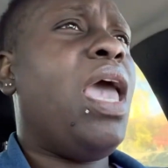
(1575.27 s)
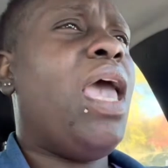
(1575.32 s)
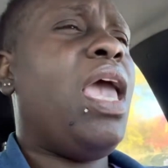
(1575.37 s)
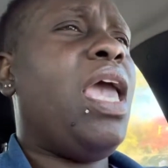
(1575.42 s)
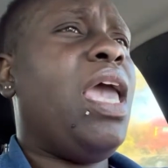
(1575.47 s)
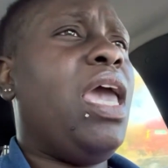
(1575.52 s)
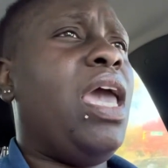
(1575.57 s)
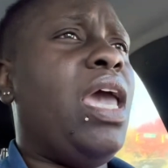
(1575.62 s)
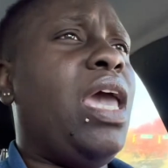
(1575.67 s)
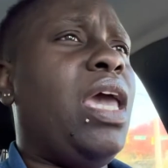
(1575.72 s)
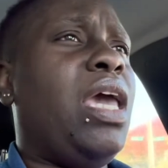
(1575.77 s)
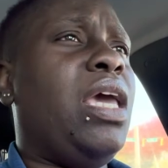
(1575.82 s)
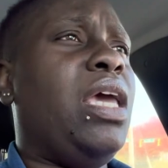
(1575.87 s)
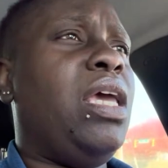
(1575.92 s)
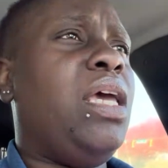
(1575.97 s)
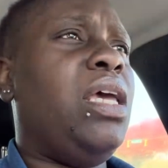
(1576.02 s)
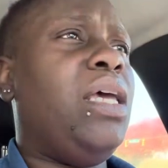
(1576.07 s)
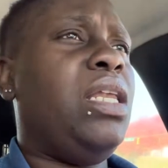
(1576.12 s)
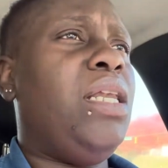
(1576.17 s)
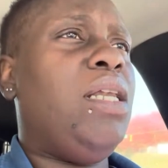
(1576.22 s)

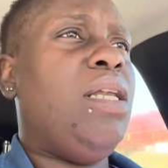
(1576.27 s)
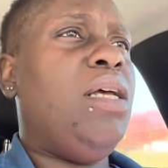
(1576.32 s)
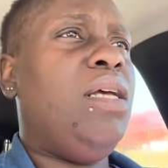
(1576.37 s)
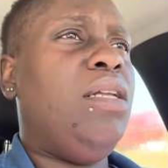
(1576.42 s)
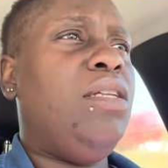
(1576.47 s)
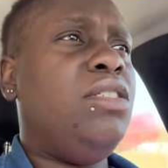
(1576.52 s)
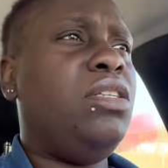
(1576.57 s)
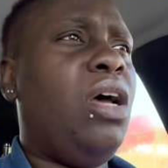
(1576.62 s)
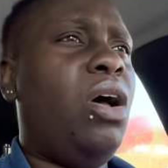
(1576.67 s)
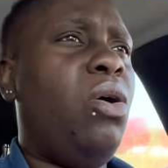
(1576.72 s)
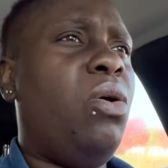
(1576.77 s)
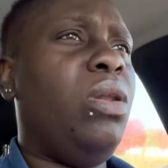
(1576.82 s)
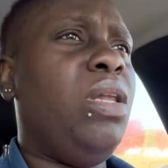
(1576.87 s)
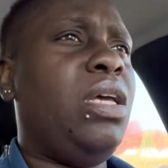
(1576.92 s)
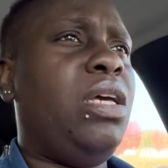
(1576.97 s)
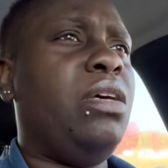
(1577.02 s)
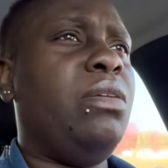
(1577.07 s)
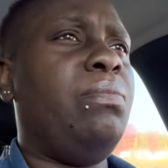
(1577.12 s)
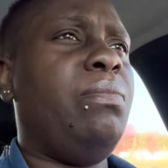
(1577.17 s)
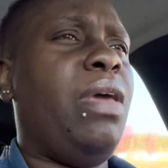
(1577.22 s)
And not only
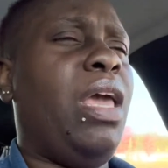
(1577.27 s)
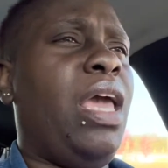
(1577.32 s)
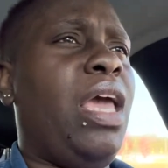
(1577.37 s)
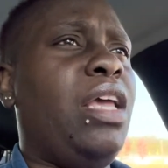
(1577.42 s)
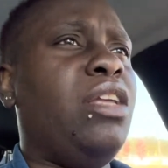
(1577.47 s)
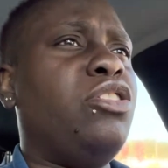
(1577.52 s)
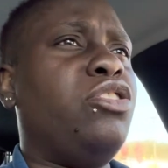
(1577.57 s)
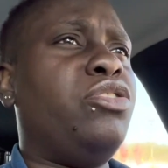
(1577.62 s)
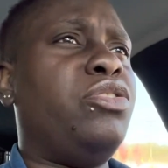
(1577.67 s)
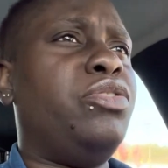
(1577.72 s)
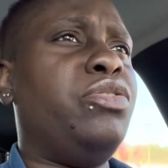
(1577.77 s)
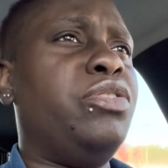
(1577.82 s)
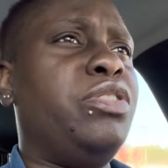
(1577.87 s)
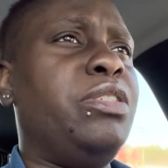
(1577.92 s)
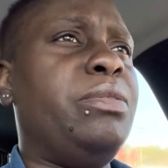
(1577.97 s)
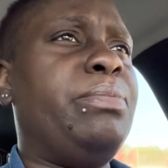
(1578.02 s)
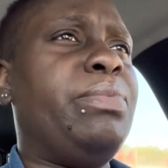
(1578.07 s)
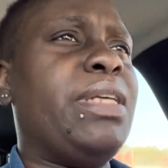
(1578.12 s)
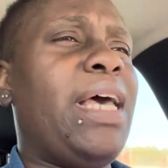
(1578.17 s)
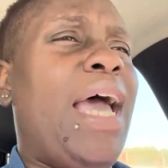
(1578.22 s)
command
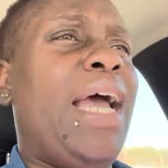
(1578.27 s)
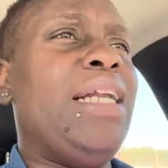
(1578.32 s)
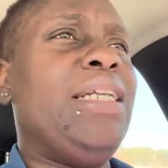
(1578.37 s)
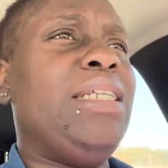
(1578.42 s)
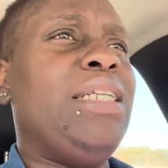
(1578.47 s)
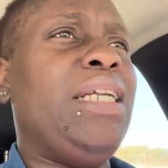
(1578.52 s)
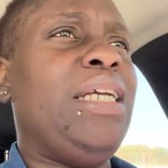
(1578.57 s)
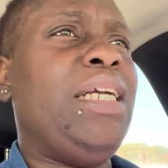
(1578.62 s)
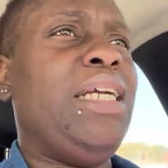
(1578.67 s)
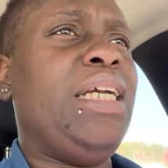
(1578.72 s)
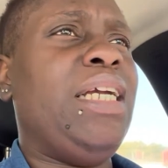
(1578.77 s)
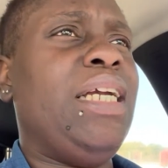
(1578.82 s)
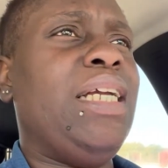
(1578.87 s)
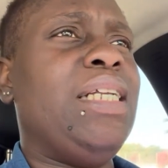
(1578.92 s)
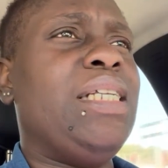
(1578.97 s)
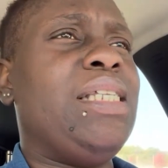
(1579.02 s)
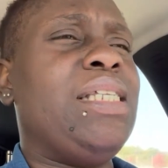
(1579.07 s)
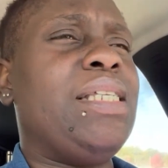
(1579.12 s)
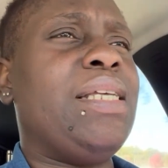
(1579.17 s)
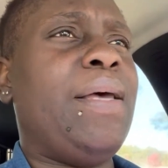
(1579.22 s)
strips, I
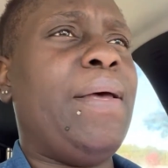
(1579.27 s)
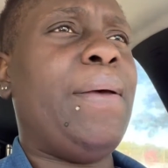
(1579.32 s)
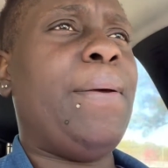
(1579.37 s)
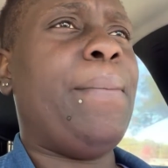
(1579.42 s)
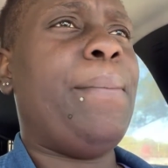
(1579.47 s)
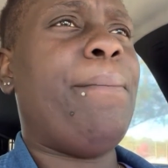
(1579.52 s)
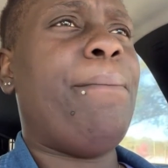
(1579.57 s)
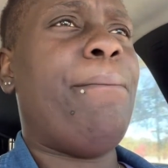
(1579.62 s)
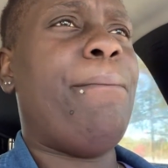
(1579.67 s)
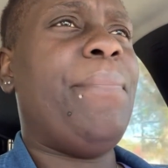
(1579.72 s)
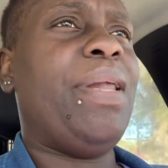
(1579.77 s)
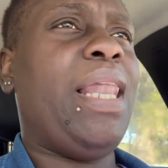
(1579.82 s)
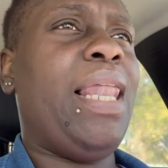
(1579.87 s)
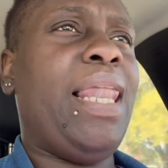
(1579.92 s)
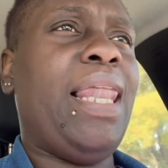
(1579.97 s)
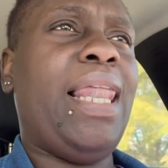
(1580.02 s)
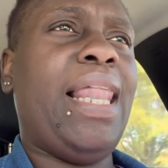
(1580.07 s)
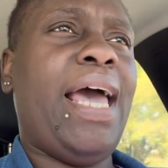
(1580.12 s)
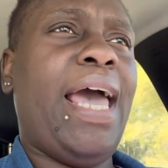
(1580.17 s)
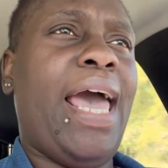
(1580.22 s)
need some
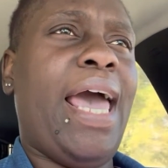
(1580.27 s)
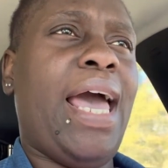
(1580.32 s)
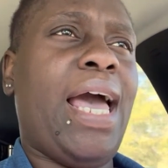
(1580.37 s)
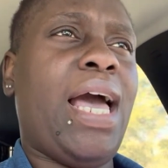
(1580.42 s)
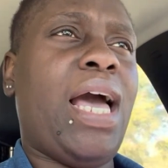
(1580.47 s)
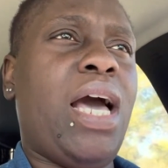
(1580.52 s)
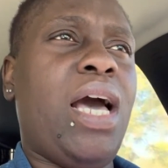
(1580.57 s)
black